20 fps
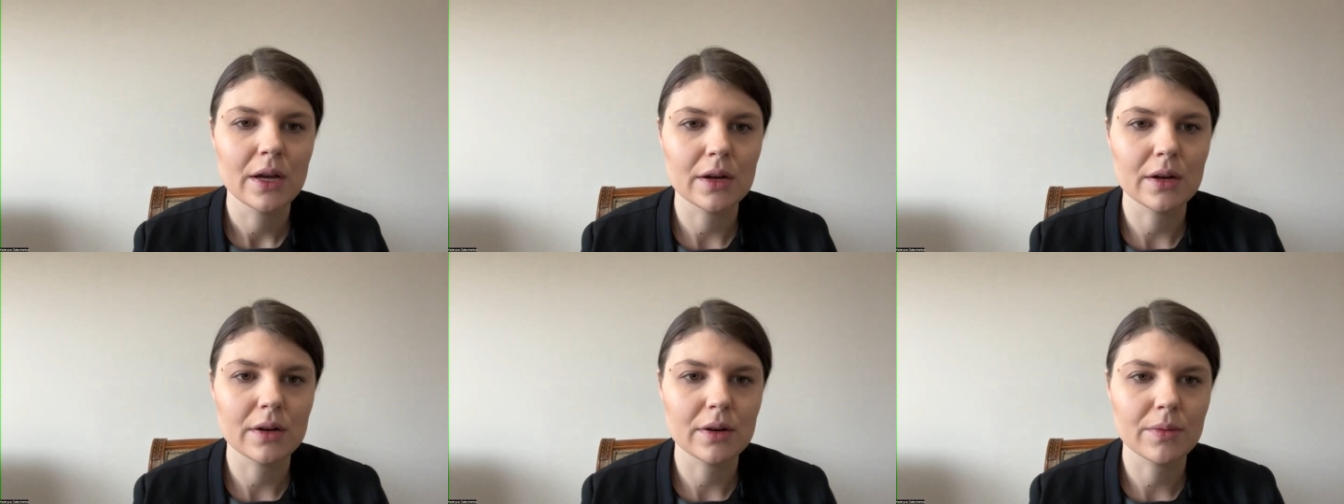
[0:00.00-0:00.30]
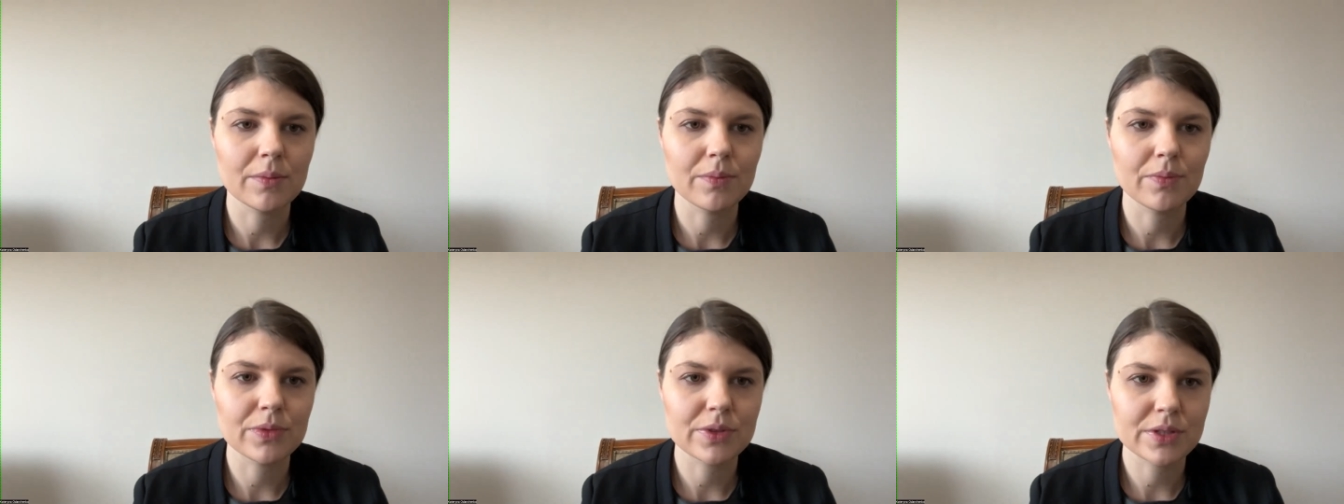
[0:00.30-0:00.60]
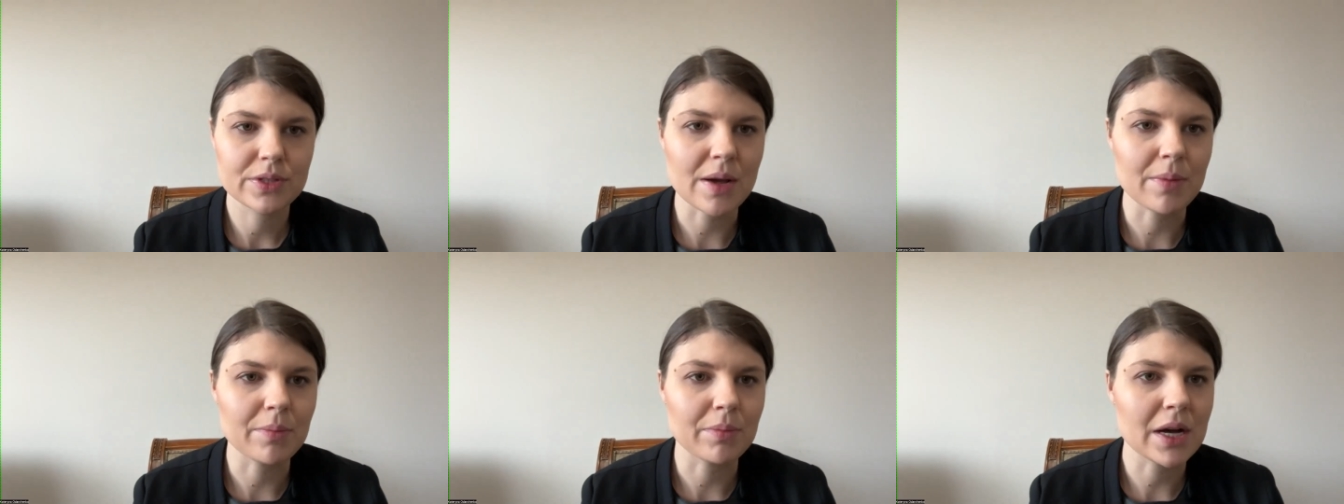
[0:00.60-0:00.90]

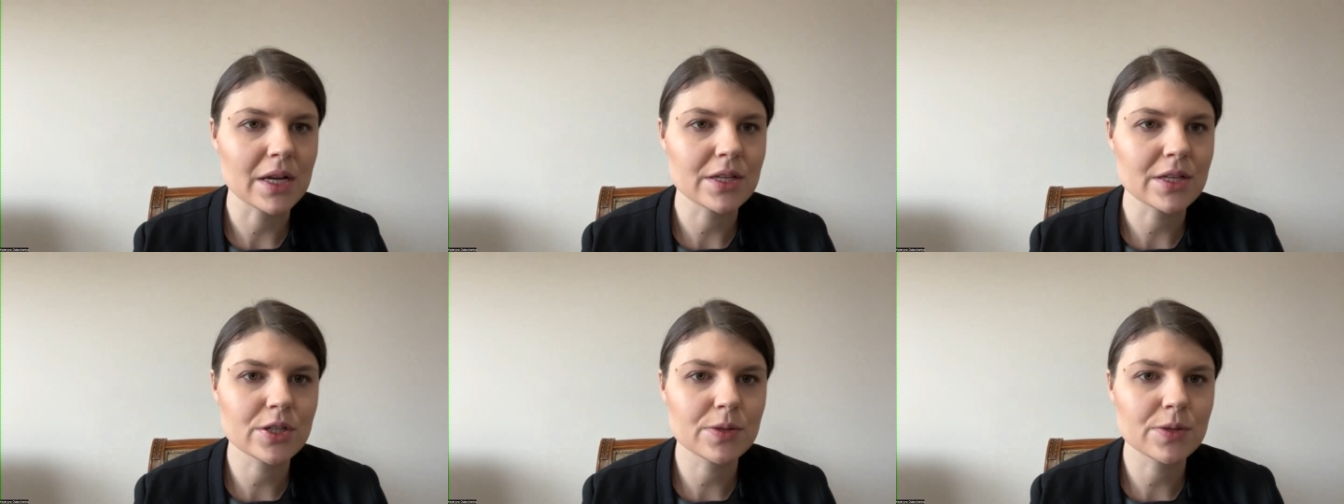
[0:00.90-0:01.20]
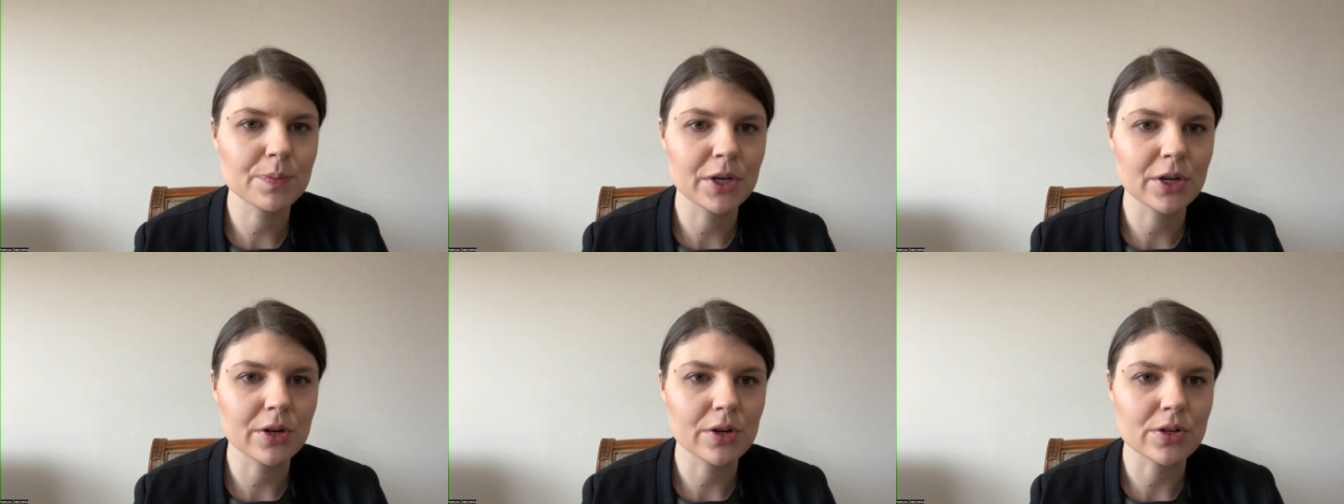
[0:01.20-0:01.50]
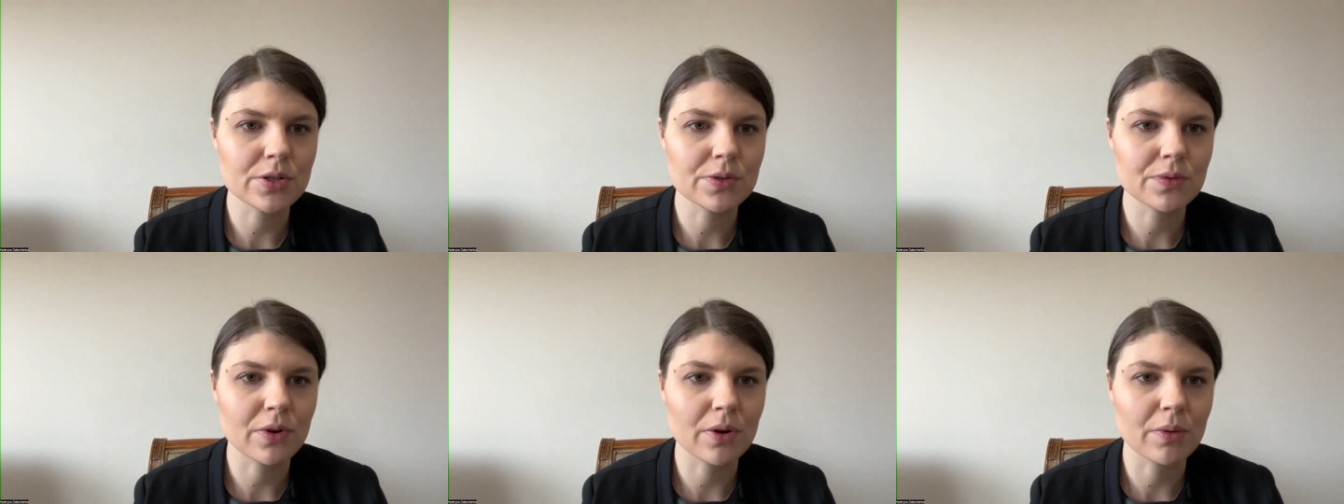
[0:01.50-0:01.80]
um, some other
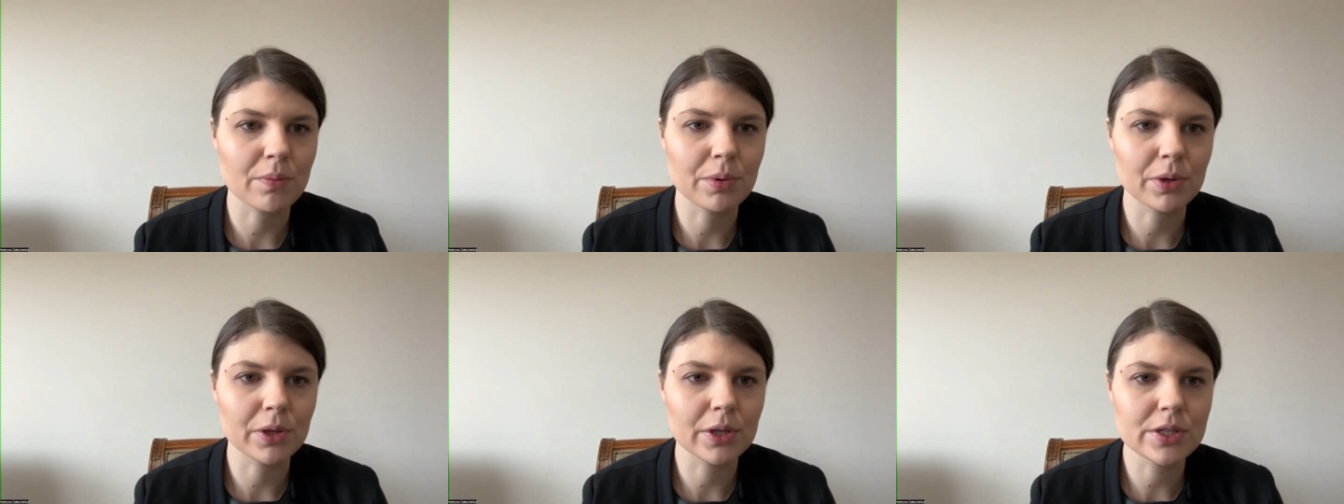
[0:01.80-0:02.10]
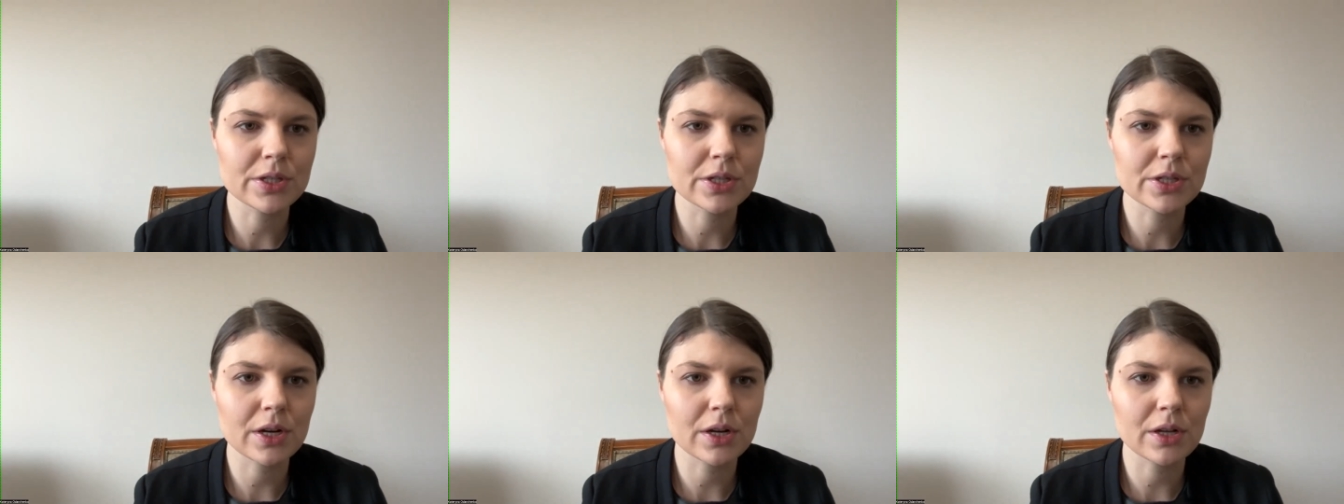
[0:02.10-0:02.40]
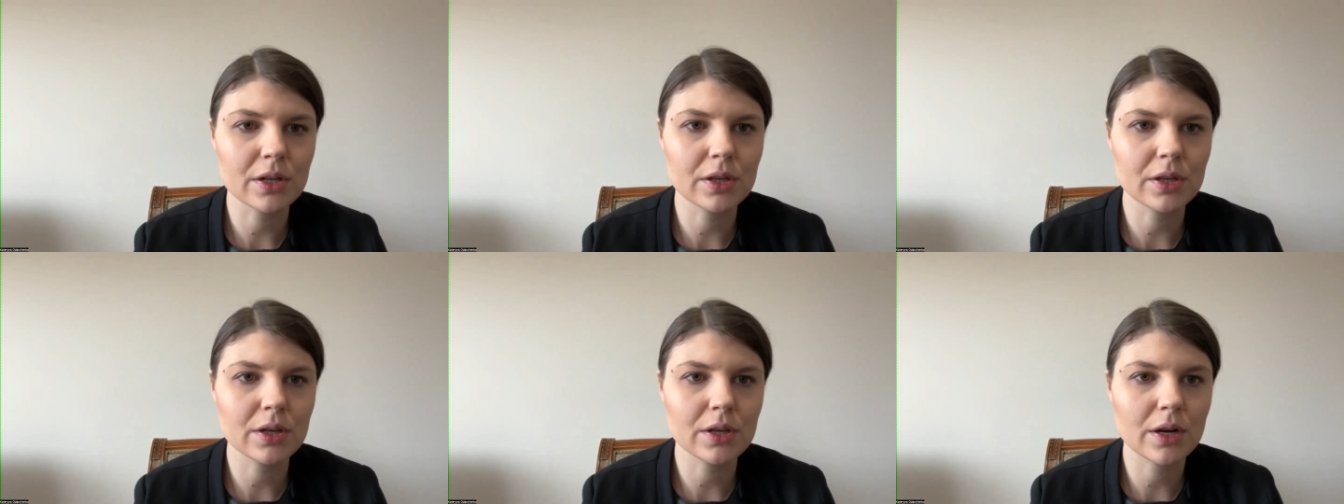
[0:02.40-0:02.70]
speakers from
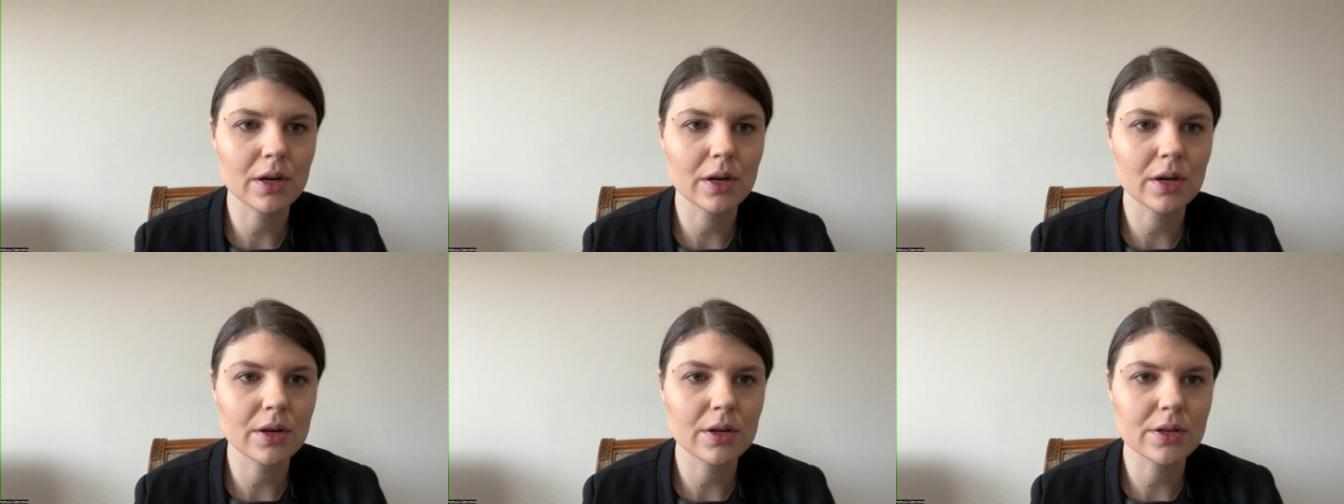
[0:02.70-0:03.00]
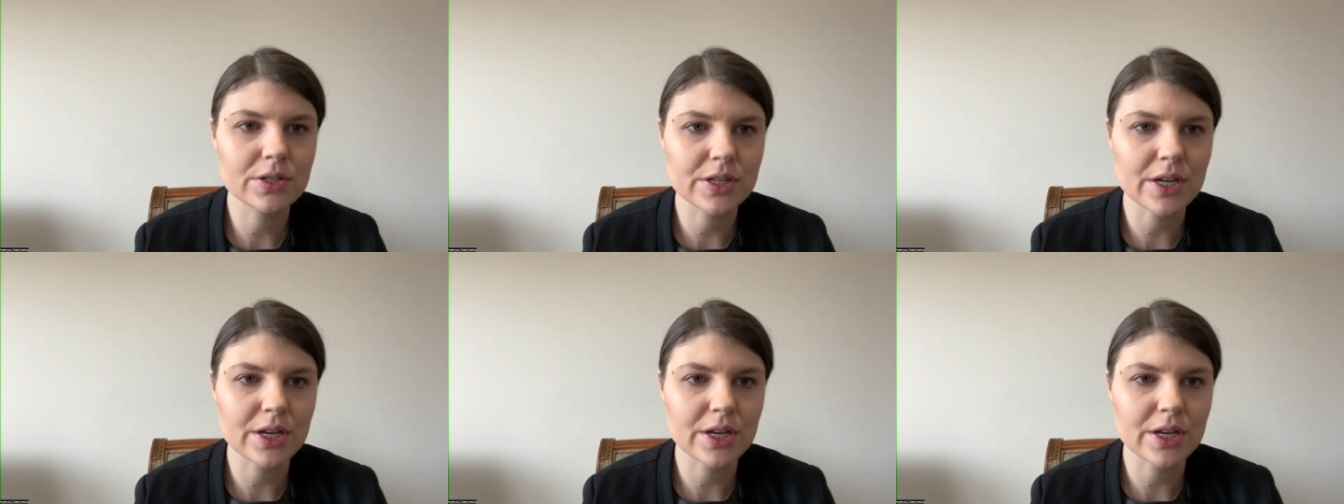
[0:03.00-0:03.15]
political uh,